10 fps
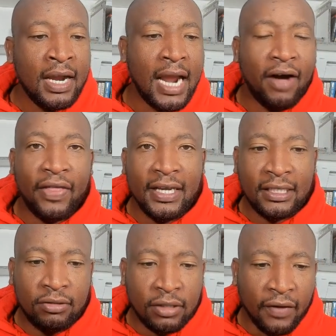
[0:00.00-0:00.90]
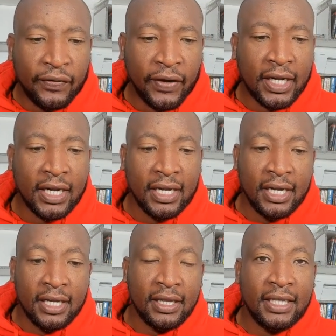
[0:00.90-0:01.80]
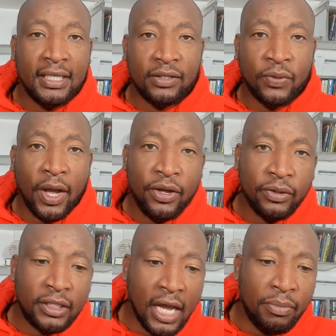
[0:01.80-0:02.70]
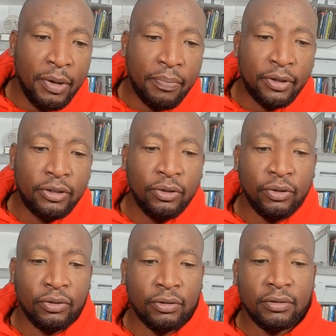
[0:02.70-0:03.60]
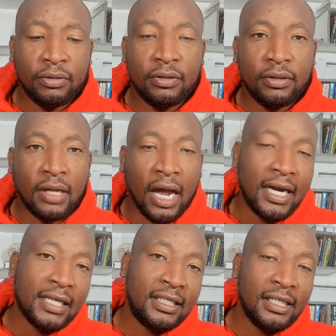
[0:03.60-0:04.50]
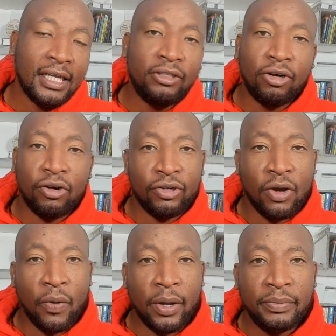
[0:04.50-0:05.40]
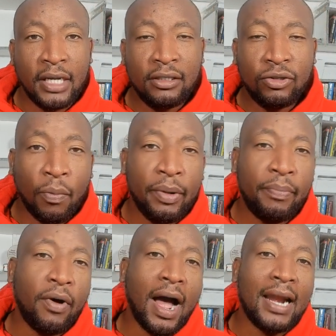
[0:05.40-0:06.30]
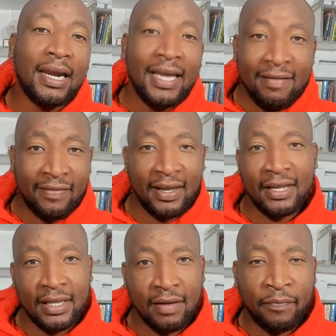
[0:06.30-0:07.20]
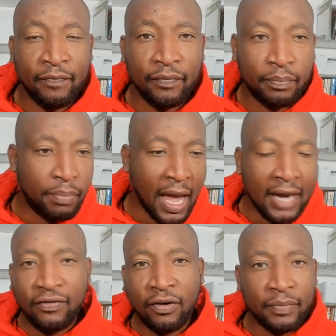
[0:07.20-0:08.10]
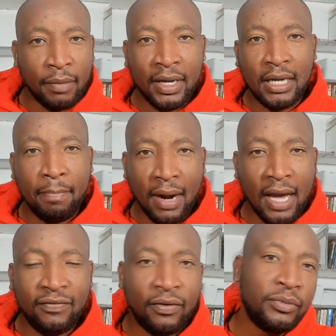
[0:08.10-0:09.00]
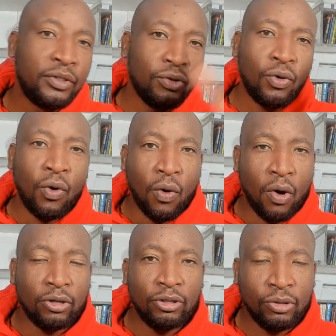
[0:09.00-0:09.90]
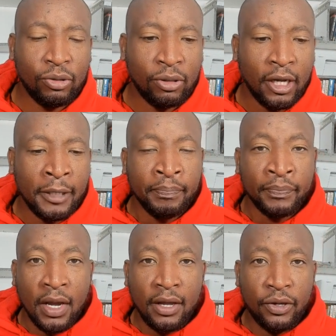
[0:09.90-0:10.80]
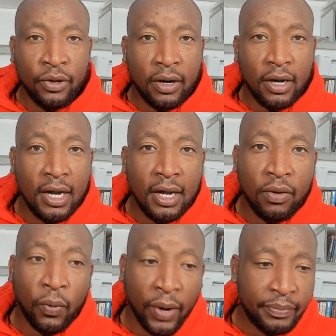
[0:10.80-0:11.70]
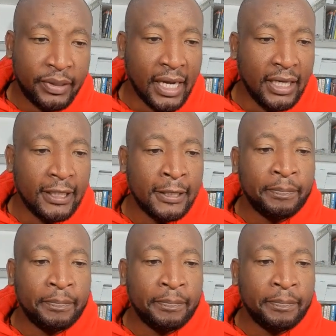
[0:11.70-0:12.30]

Now there is traffic. This is where you send people to a destination on your website. So people are leaving the platform, the Meta platforms, to go on to your website.